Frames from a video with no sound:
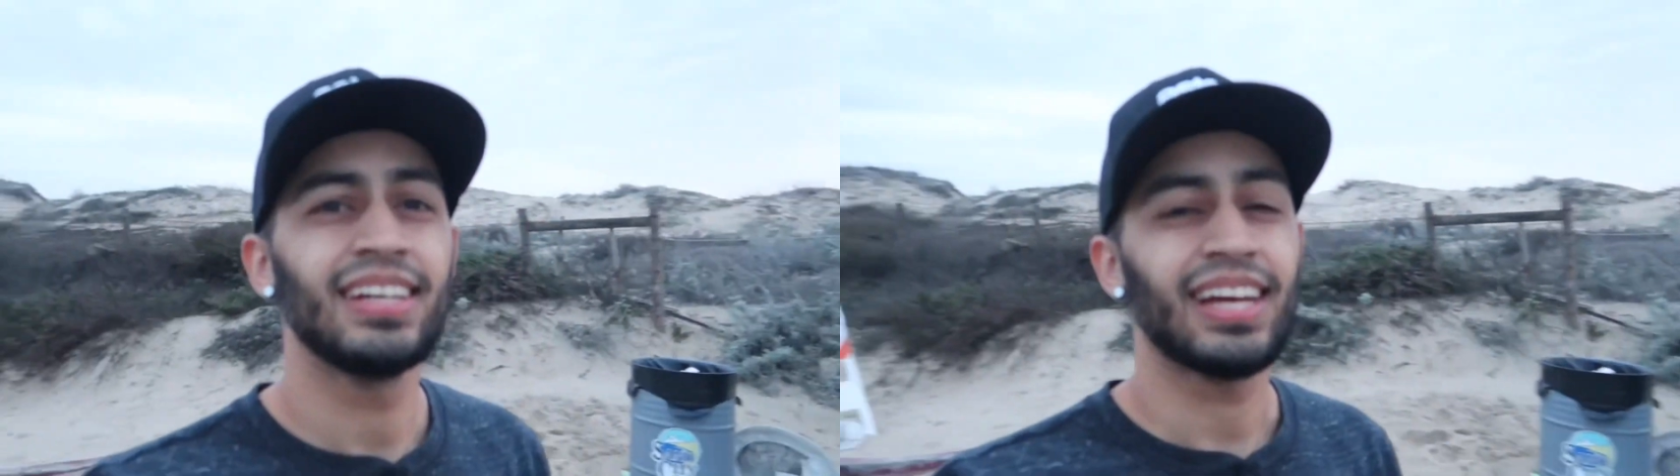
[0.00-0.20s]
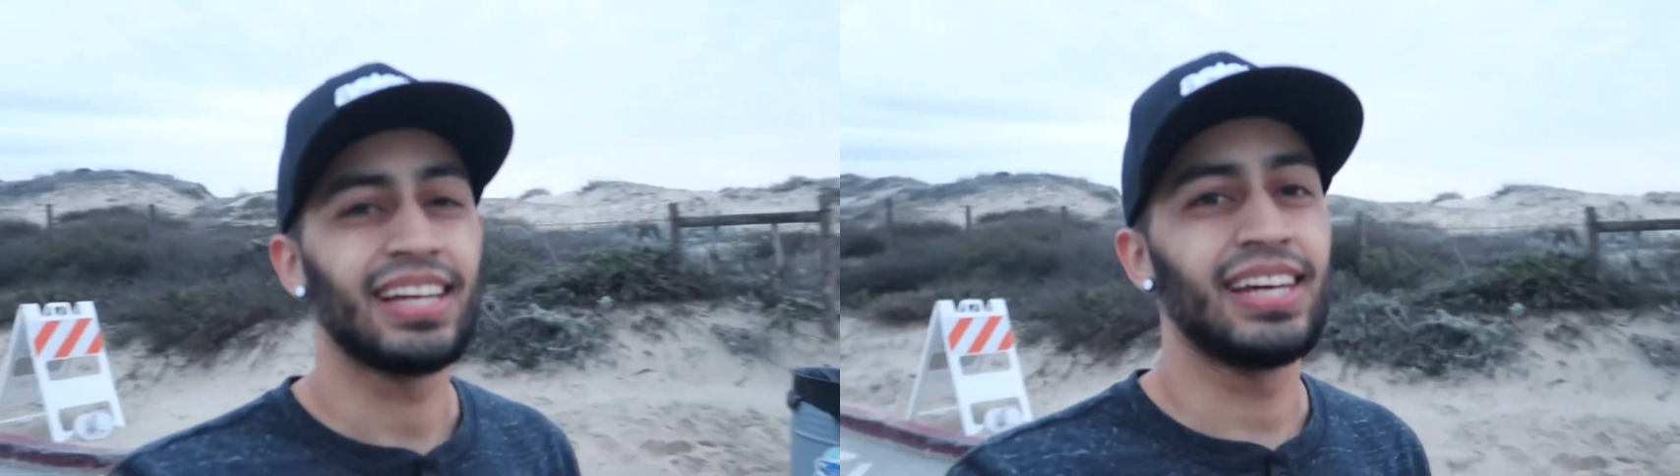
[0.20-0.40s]

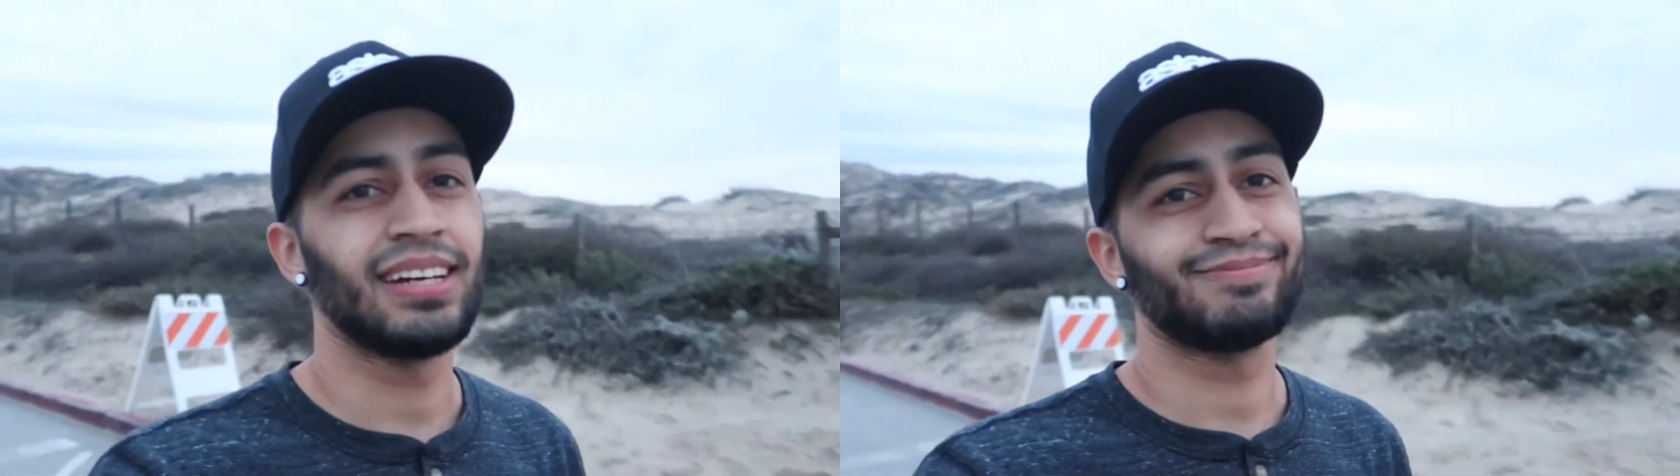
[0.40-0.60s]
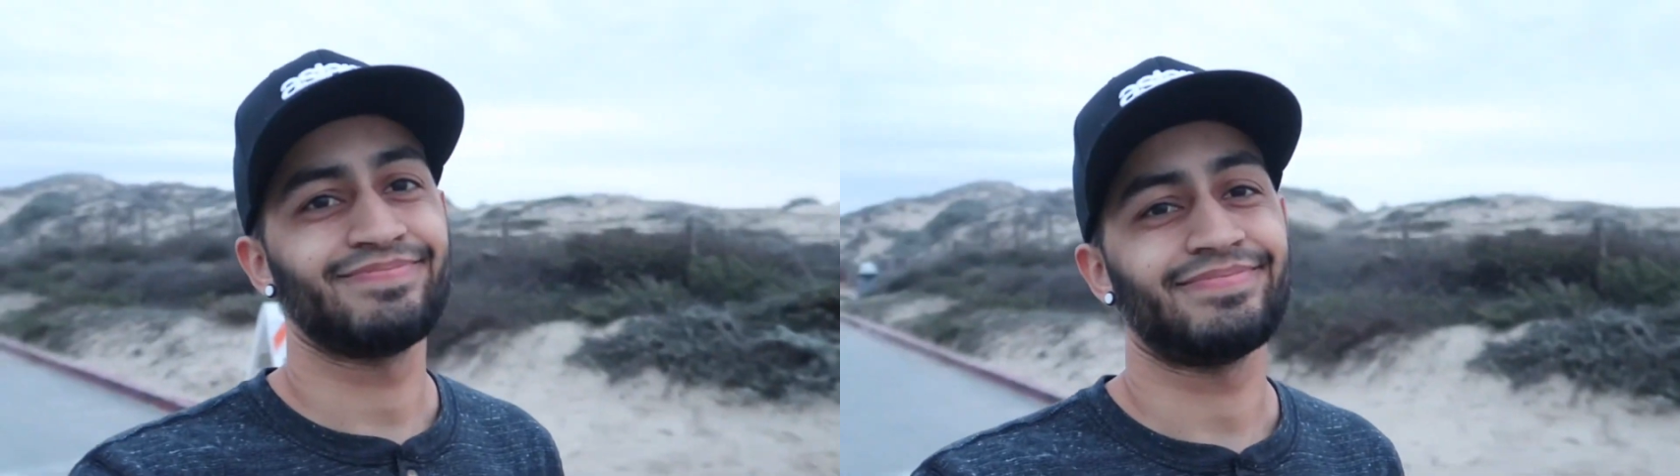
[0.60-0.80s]
and
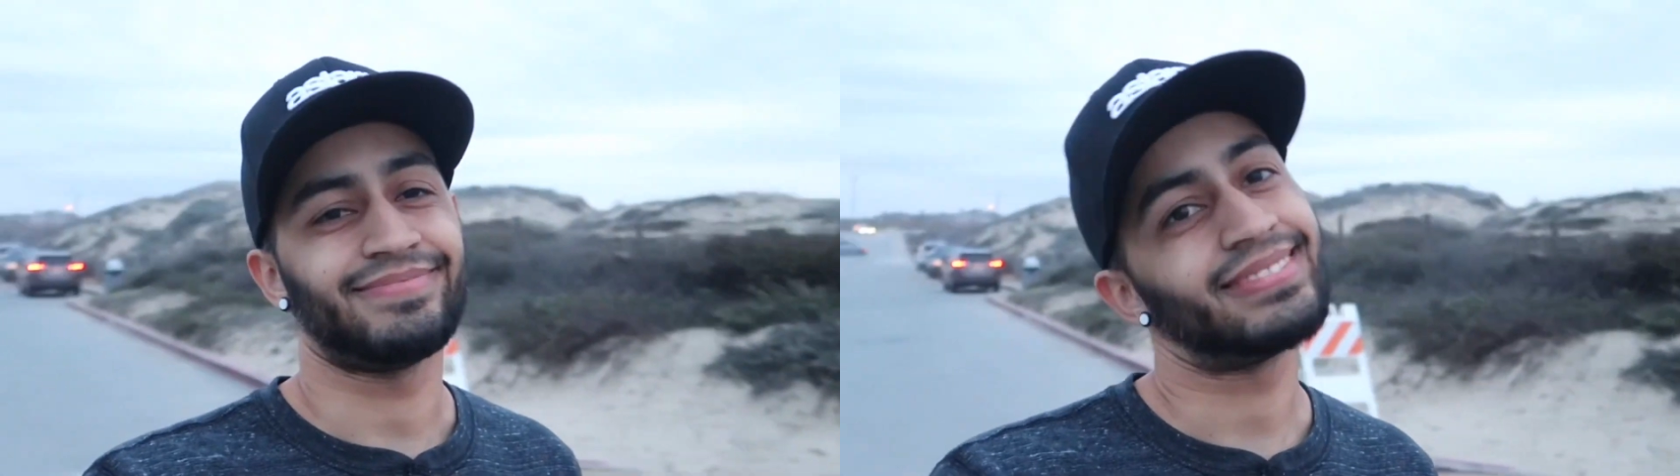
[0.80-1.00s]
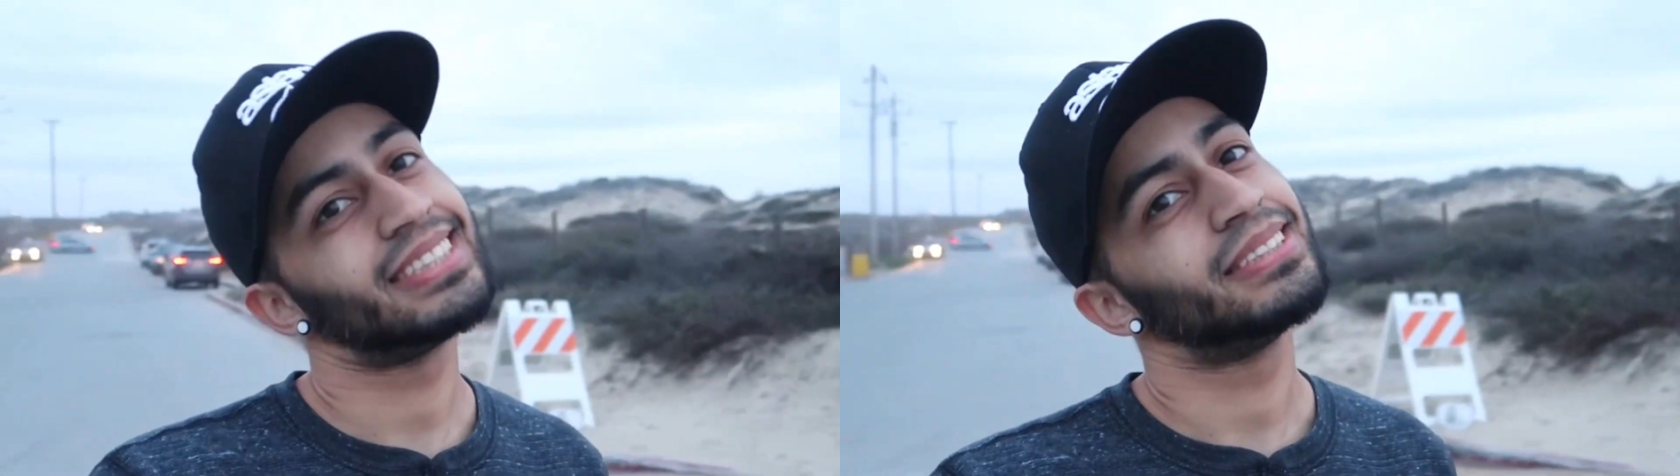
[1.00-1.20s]
get
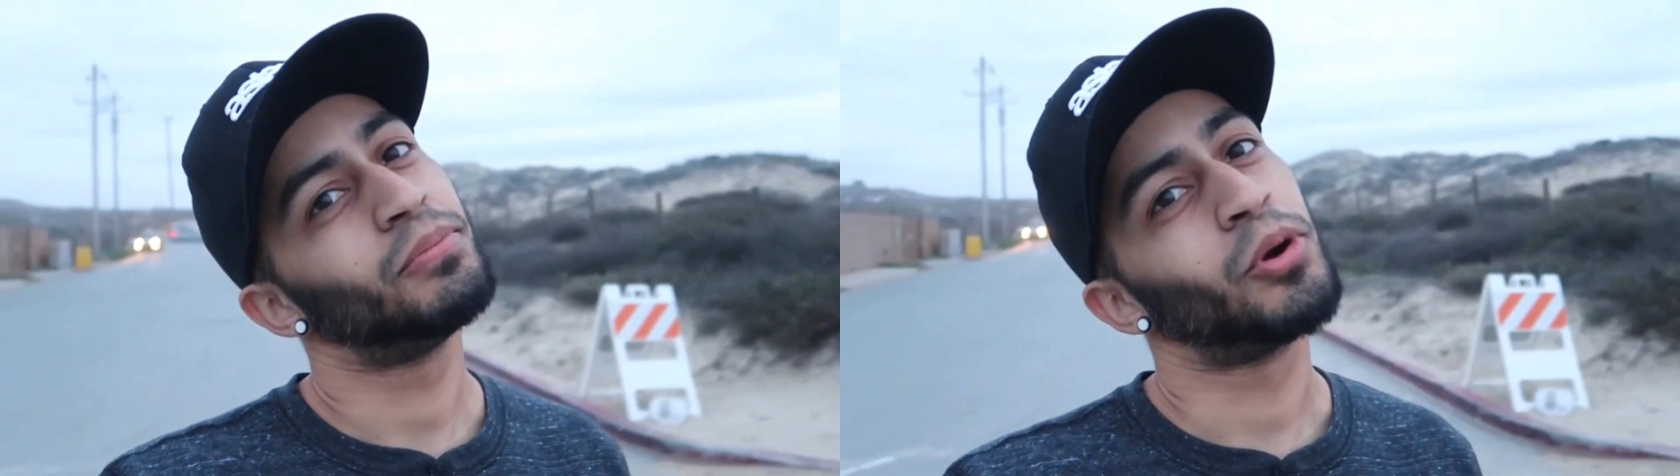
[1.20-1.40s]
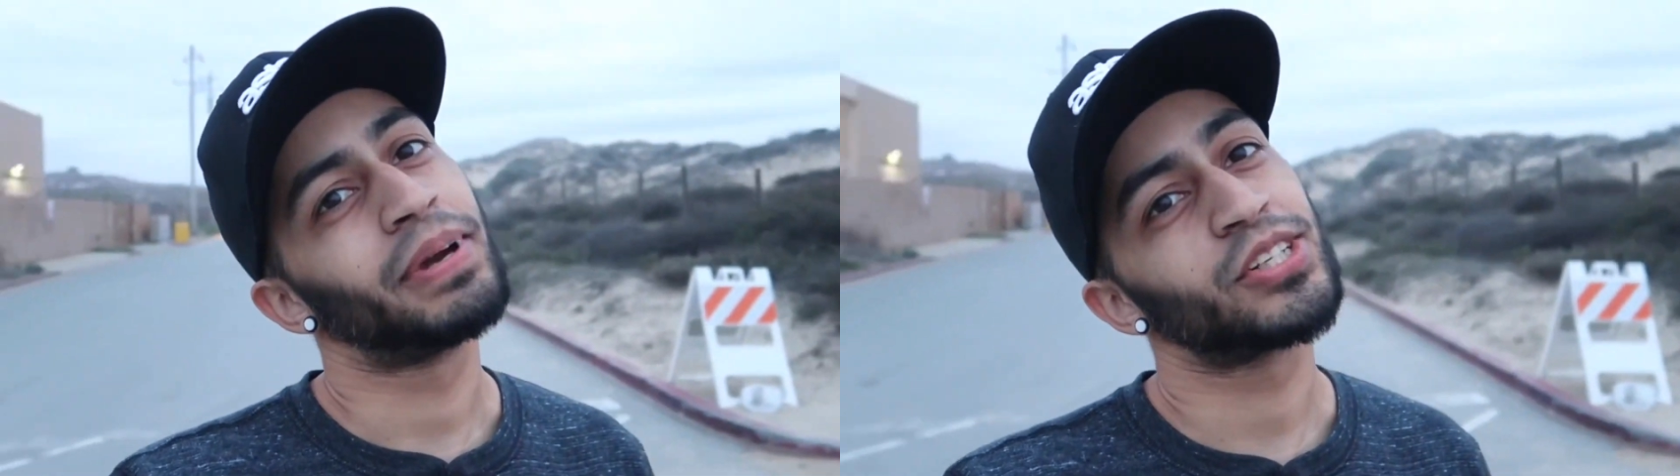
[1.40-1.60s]

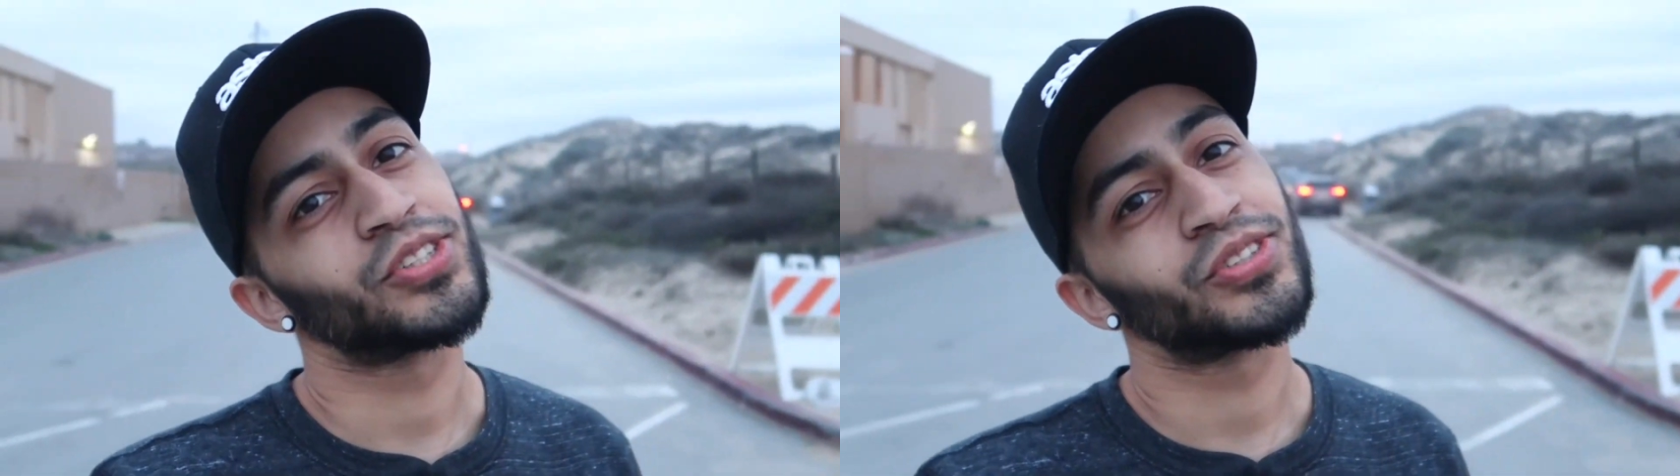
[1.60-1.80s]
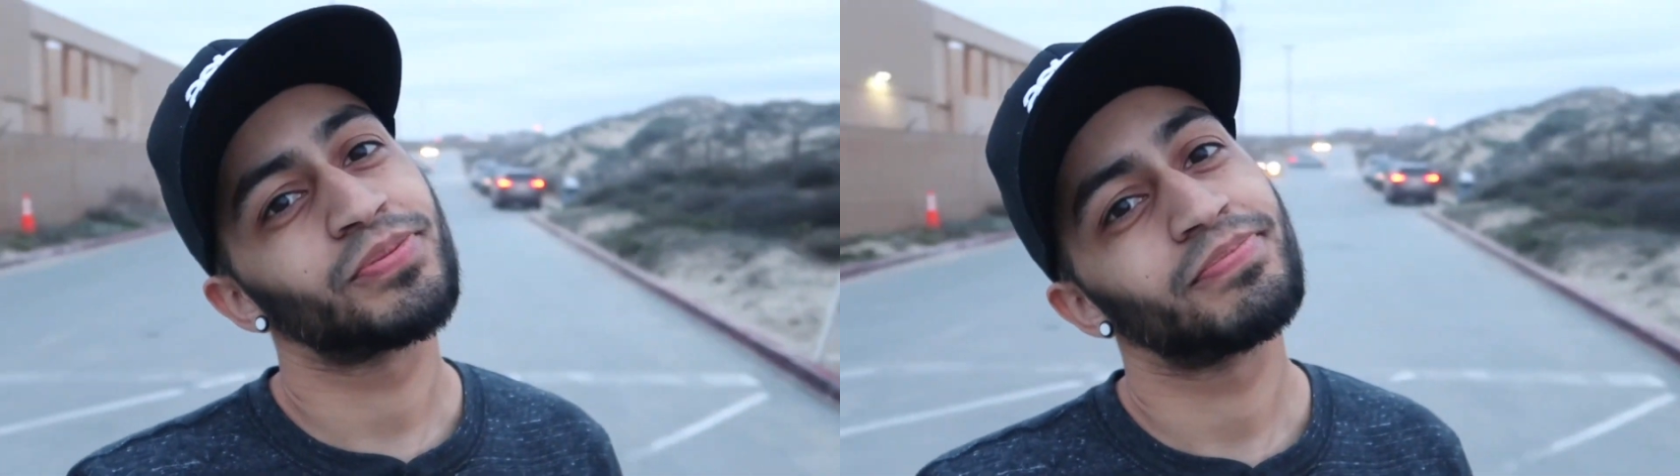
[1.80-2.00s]
more pictures.